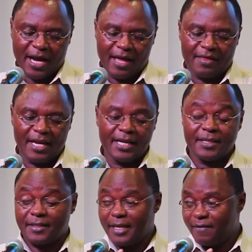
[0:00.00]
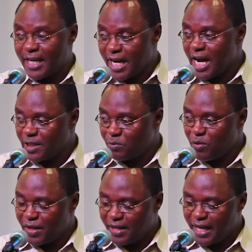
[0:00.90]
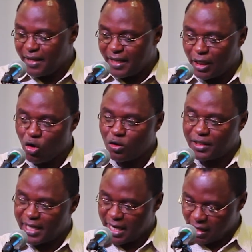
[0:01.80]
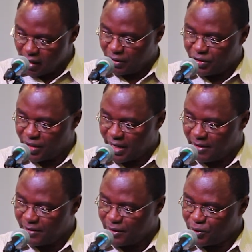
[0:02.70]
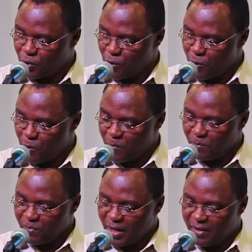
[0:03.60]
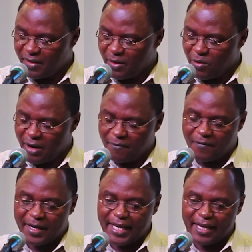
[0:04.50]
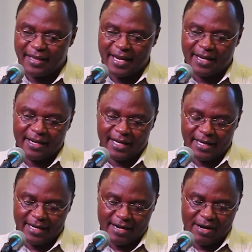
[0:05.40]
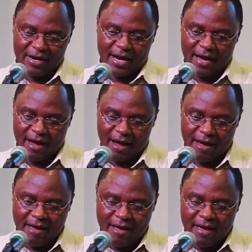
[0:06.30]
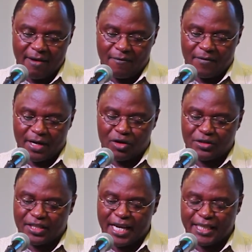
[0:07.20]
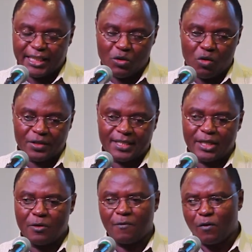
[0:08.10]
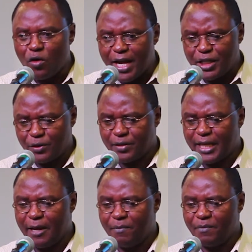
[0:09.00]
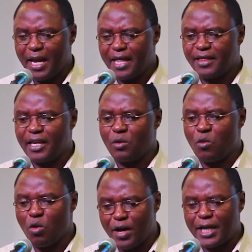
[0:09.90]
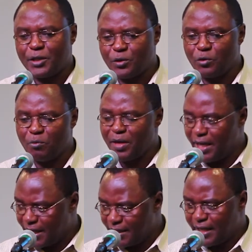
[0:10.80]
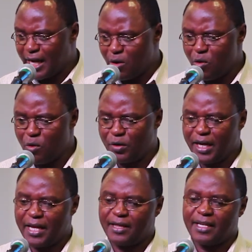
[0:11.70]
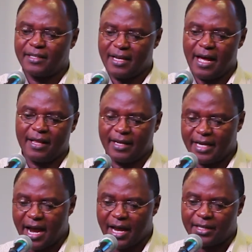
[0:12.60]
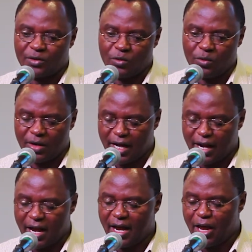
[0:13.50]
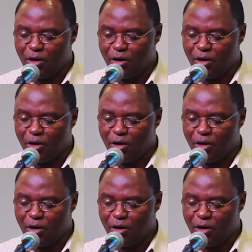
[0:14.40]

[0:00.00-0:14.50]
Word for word: uh, they received the gospel and then they lost their culture. So they were feeling like, like uh, Christianity was still foreign to them, and they wanted to make it their own. And these are the guys who kind of